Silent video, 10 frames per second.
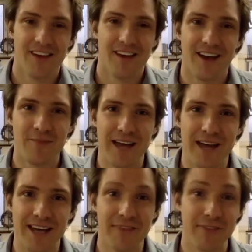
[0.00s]

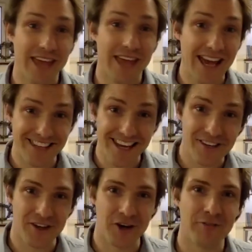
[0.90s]
And if they had
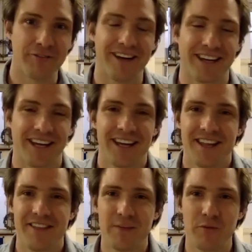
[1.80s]
taken the offer,
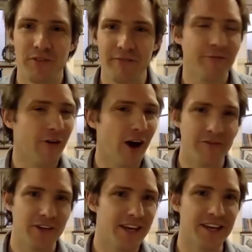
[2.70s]
then within 5
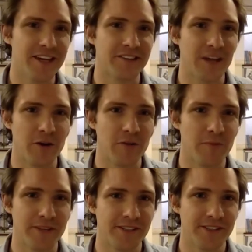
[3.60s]
years they would have
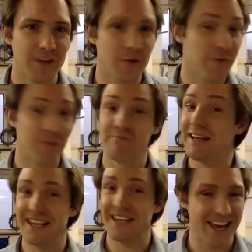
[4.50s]
been
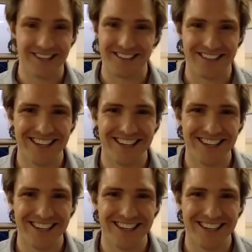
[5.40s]
millionaires